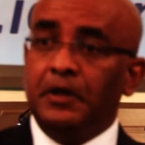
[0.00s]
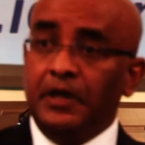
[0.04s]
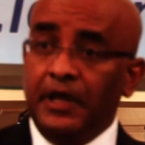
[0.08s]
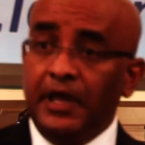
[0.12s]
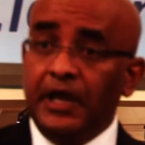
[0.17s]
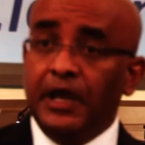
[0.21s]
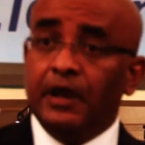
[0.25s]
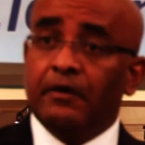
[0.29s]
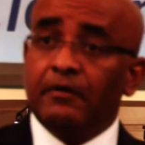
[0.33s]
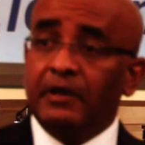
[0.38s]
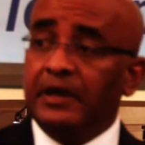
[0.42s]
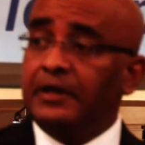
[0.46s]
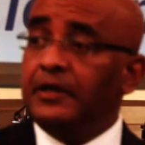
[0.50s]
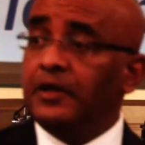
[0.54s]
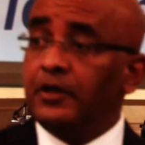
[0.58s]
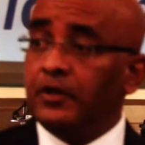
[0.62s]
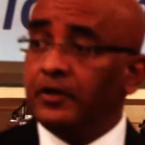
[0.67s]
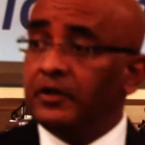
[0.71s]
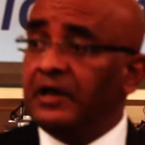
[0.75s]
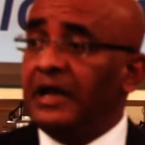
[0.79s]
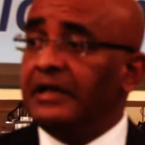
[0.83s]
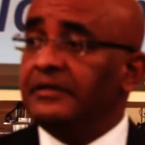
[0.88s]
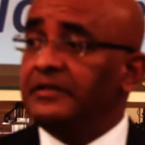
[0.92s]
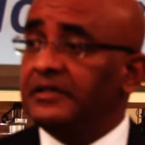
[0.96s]
here in the
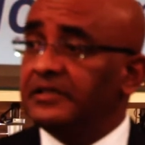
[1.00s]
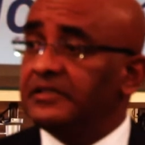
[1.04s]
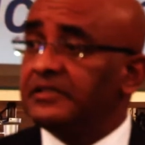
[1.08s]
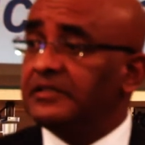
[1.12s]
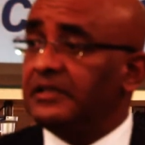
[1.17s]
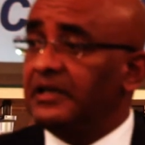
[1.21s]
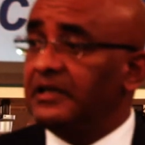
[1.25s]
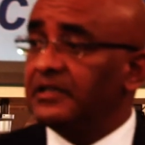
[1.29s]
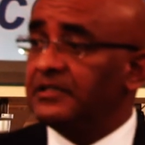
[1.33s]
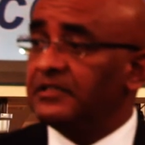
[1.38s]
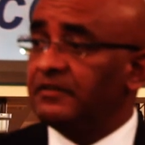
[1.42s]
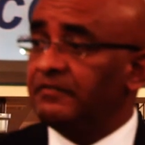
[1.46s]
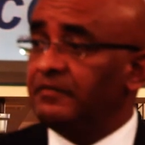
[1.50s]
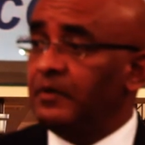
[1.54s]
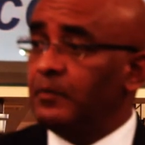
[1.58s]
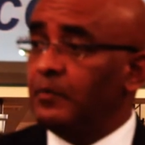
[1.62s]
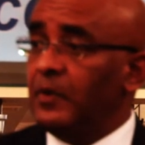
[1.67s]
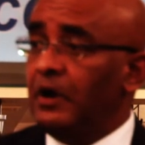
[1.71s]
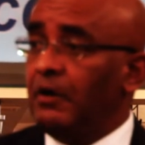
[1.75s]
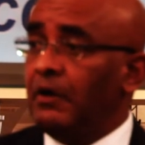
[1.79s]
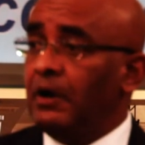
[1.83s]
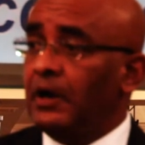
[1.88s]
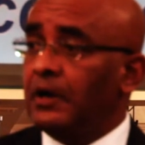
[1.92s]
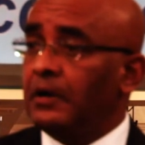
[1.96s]
United States of
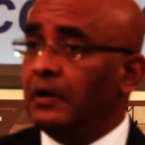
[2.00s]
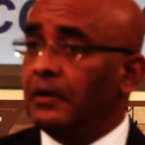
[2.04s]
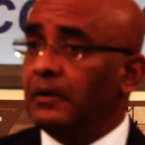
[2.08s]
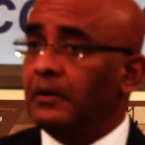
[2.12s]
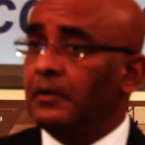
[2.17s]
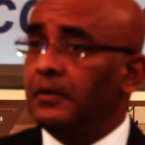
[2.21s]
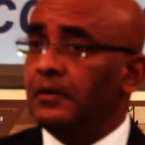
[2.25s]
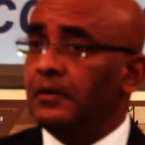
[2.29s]
America,